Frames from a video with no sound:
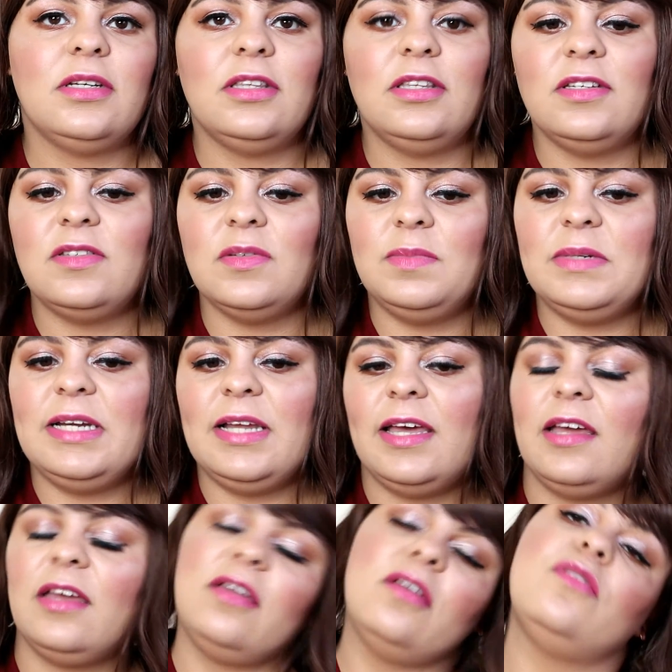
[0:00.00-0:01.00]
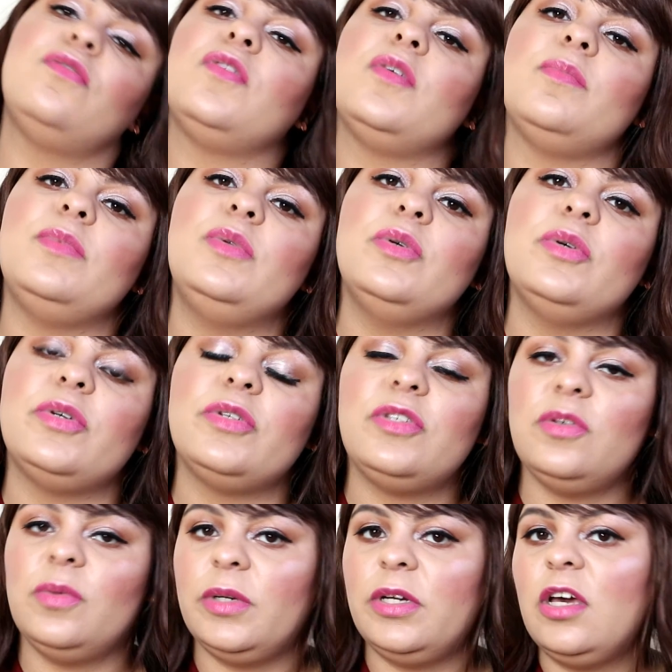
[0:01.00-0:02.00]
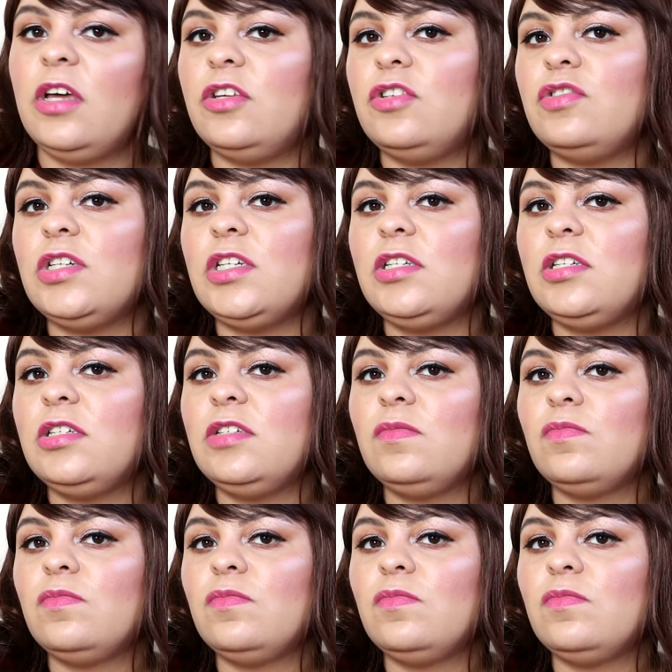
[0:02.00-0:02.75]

this would be like go from 0 to 100.